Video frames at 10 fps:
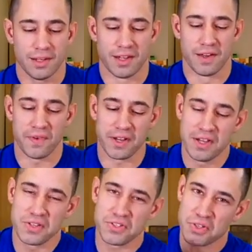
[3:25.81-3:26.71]
If I
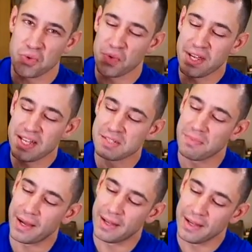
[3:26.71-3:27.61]
squeeze
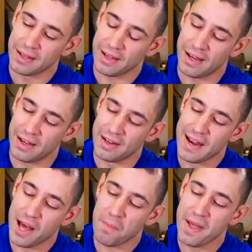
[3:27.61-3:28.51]
my
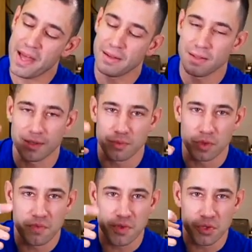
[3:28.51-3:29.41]
nail bed that
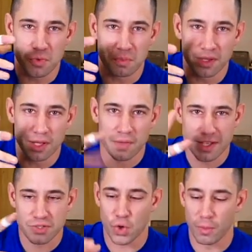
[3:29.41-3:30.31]
refills with blood,
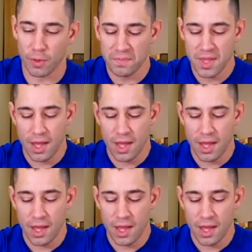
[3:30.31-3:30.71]
that's normal.